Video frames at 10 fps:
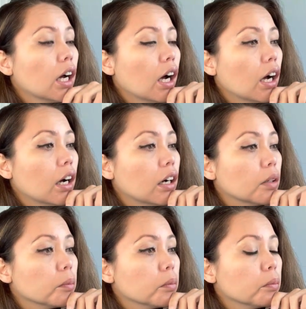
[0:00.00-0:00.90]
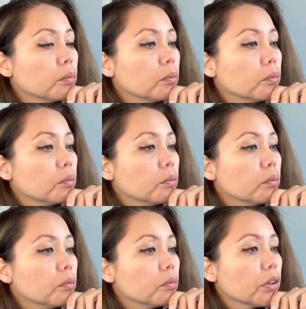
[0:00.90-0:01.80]

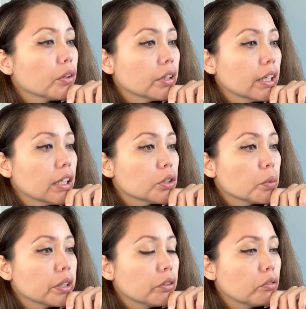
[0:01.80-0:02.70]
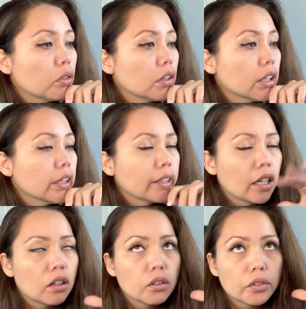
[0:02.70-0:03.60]
$38.24.
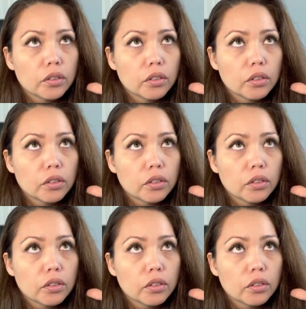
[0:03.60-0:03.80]
Now,